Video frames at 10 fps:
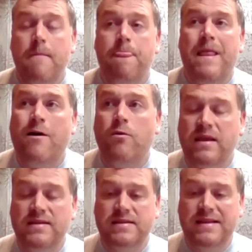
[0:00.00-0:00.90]
Now,
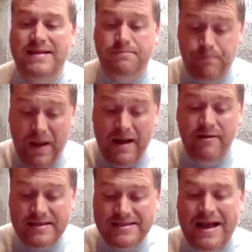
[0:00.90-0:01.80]
this
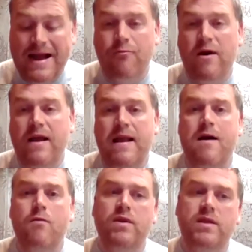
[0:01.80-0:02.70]
period of time right
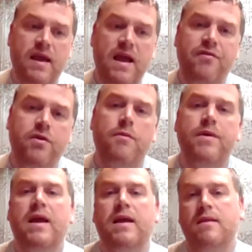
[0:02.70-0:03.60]
now with the curfew coming
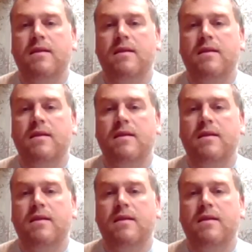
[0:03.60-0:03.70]
in,